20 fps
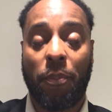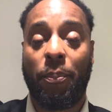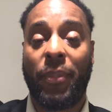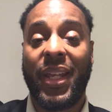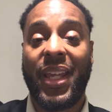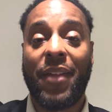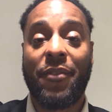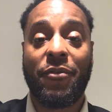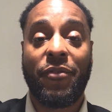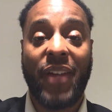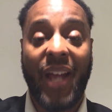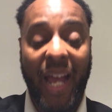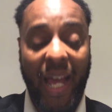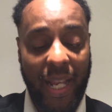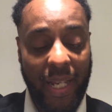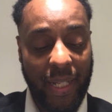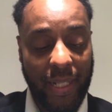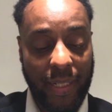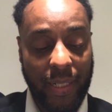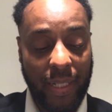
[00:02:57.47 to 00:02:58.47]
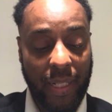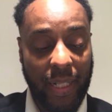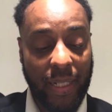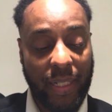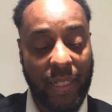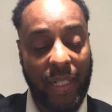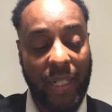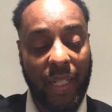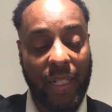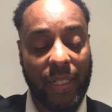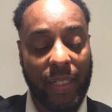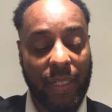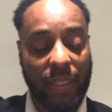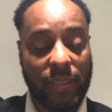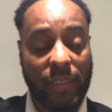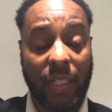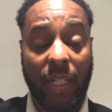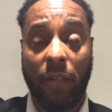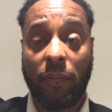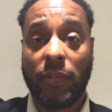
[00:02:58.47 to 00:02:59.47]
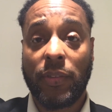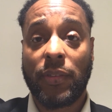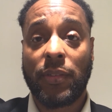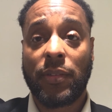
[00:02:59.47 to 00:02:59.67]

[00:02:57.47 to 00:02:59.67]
being violent and killing each other.